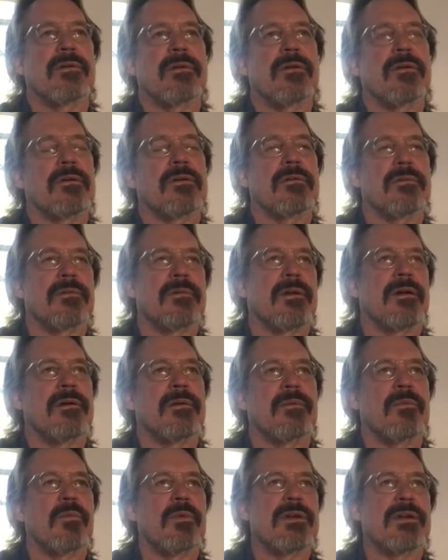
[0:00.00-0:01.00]
or uh,
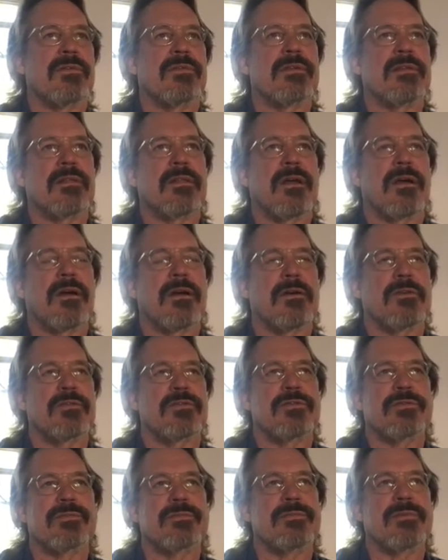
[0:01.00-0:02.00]
one of the
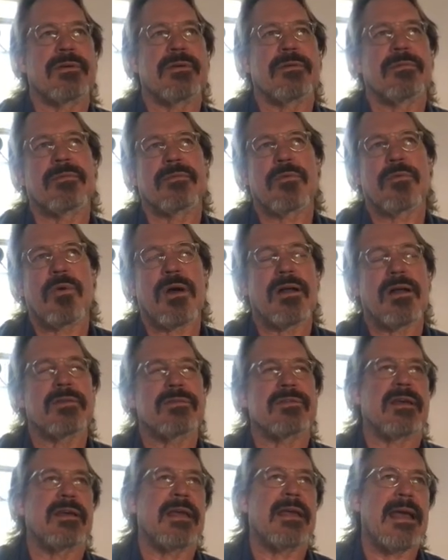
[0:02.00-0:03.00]
large uh,
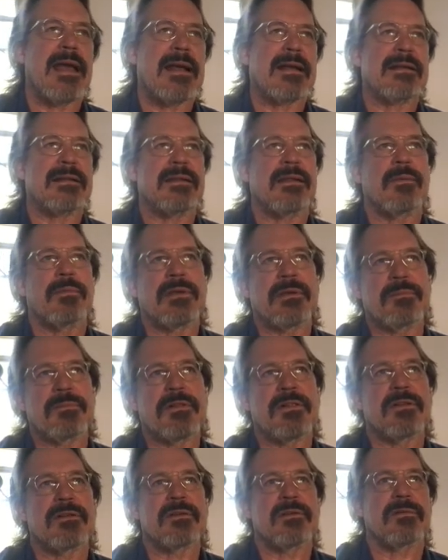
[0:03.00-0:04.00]
quasi academic
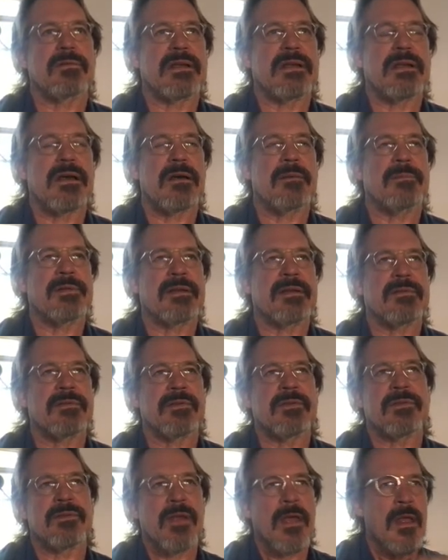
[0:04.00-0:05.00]
military
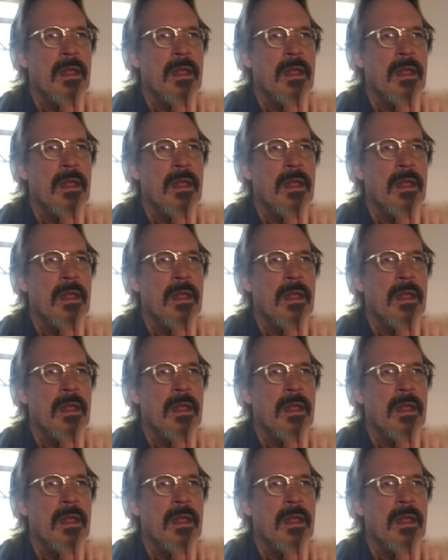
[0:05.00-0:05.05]
complexes